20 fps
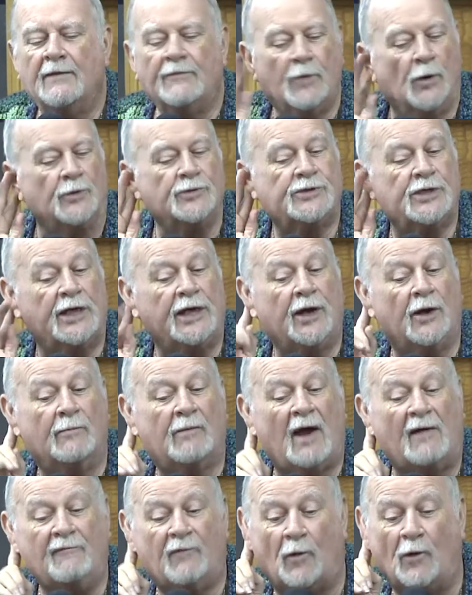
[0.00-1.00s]
Jesus said,
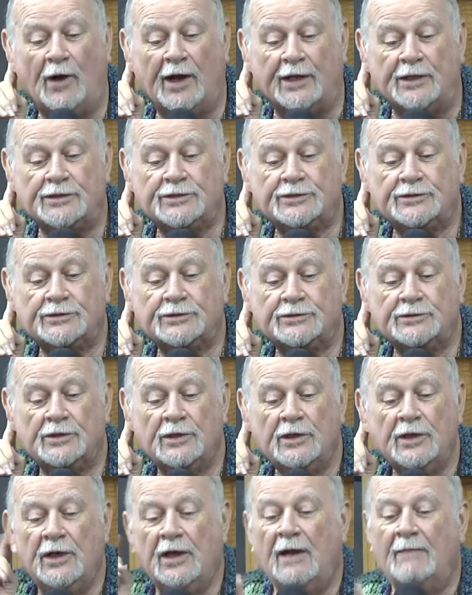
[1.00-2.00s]
"I have come
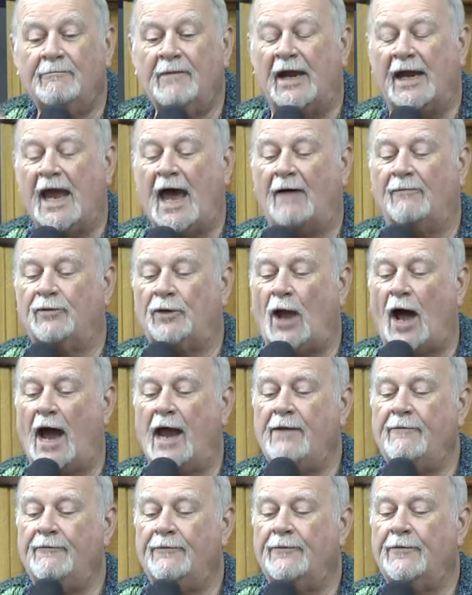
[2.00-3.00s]
that
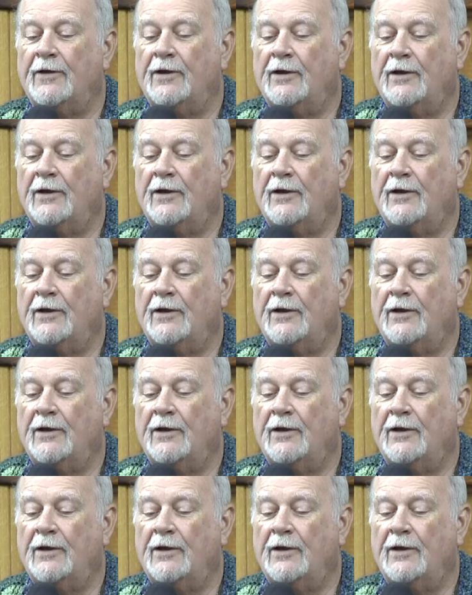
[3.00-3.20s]
they,